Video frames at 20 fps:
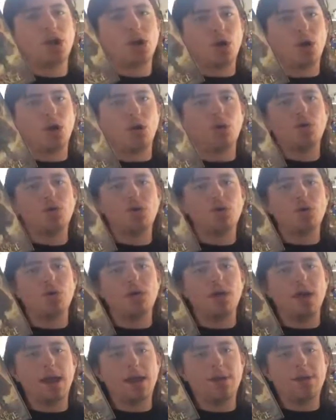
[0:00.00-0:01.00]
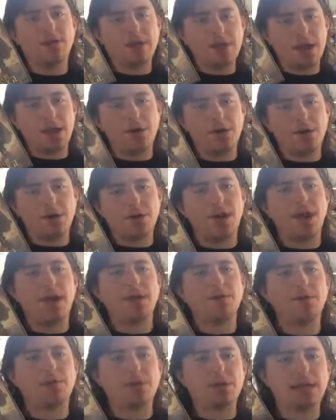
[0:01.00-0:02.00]
go to a theater
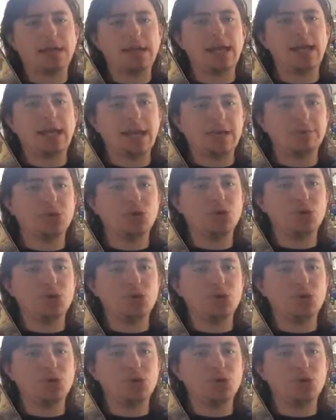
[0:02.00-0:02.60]
and we see an